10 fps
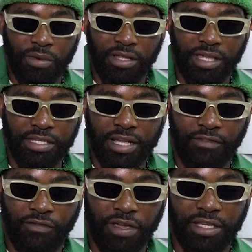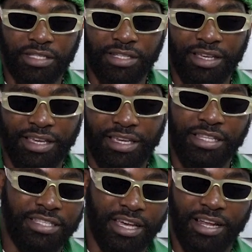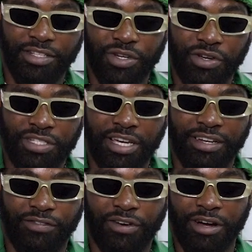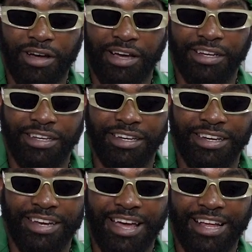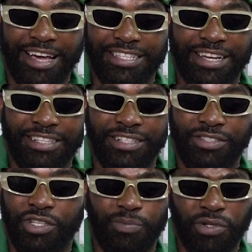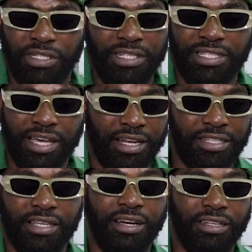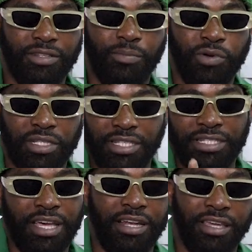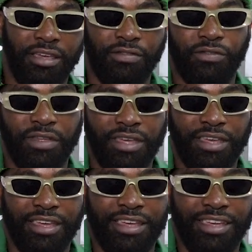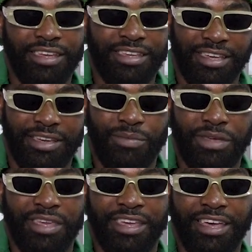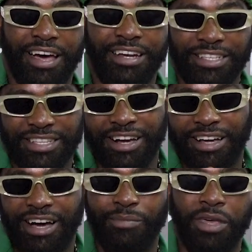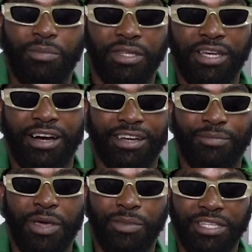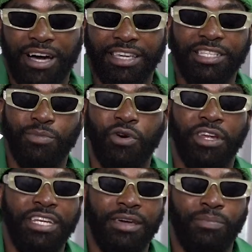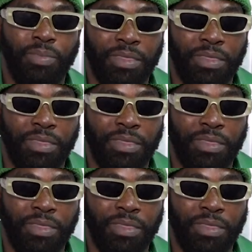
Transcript: many things I've faced inside a church, and I started just put it inside a song. They put it inside a gift. You get me? And a song called Make Me Talk. Make Me Talk is more in depth.